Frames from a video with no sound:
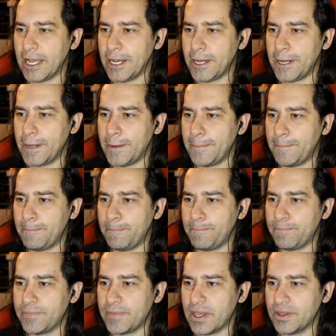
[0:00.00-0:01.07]

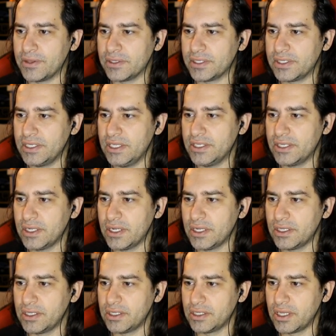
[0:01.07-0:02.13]
The
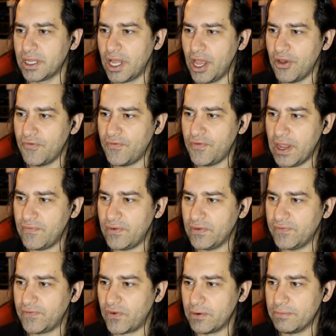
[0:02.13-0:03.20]
seasonal
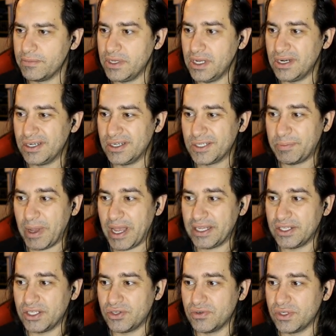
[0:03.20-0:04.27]
favorite from years
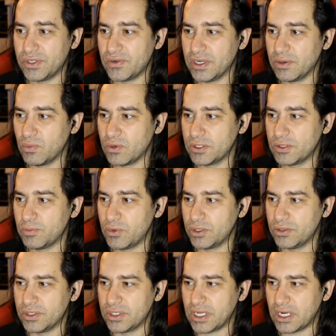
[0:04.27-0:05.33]
past is returning once more
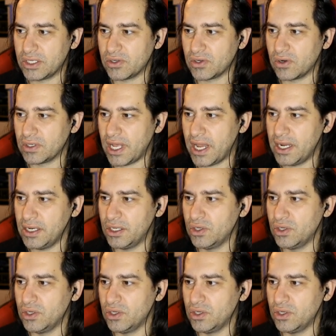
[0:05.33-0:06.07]
to Star Trek Online.